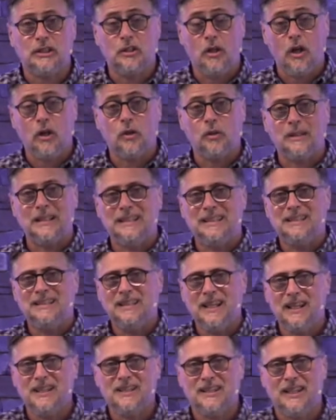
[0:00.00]
not only
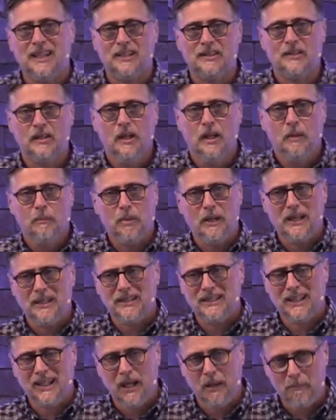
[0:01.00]
does this, but
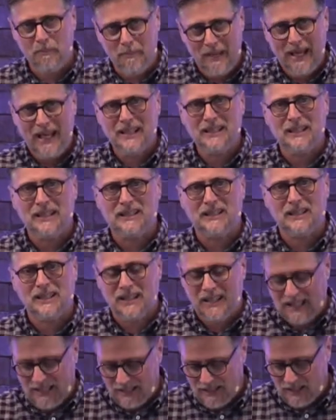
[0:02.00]
is commanded to
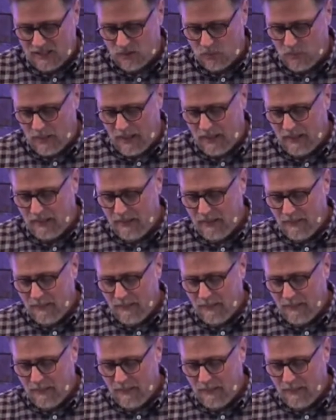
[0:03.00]
think this way.